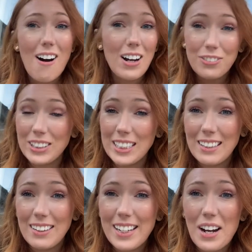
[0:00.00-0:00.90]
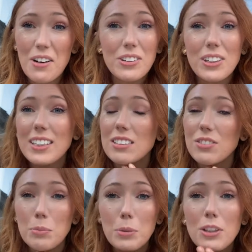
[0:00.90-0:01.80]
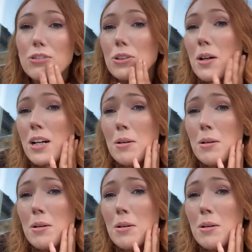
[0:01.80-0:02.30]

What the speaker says: I really like it. I feel like it's very beautiful.